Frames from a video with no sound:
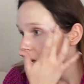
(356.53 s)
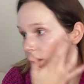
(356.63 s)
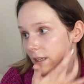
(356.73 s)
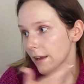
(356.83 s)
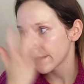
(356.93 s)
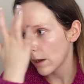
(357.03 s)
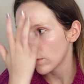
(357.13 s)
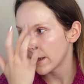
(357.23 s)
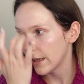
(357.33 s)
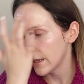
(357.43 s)
looks like that
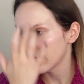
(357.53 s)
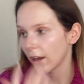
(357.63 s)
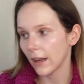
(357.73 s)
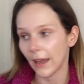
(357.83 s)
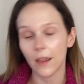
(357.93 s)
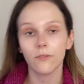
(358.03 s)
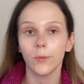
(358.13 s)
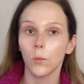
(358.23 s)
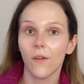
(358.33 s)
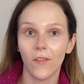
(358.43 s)
way in real life,
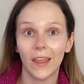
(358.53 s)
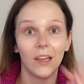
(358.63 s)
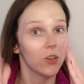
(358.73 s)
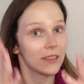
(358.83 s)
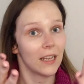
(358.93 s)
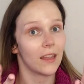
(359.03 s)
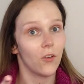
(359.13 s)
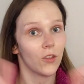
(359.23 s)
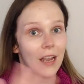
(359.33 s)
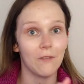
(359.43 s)
but whether it looks like
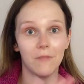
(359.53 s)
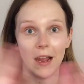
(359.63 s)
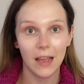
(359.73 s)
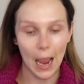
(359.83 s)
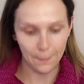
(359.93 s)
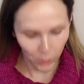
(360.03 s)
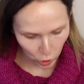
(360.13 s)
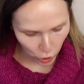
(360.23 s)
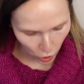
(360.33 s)
that on the camera, I'm not